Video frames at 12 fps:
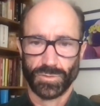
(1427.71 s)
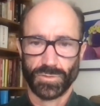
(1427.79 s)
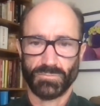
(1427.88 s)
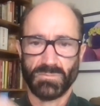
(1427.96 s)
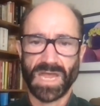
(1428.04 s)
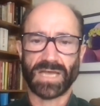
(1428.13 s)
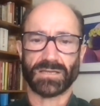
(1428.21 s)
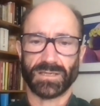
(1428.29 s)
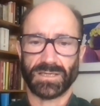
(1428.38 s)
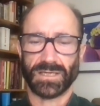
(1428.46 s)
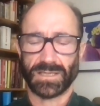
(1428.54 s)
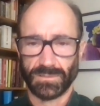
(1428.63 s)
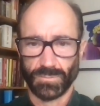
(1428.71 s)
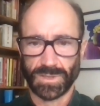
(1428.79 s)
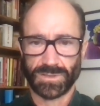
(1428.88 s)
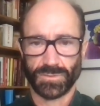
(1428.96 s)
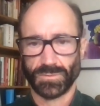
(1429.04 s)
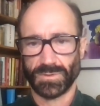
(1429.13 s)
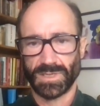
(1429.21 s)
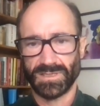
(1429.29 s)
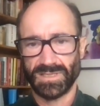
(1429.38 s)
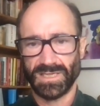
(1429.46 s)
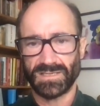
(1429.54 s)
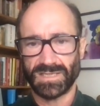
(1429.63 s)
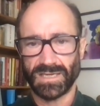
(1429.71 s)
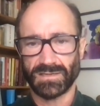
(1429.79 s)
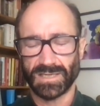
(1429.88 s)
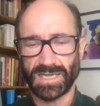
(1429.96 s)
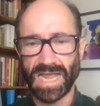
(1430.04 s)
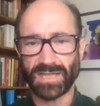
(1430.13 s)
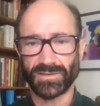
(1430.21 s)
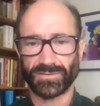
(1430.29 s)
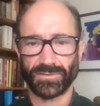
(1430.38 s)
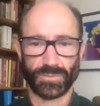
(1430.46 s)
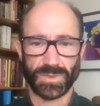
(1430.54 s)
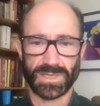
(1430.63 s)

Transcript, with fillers: you mail it in, and we do a detailed analysis.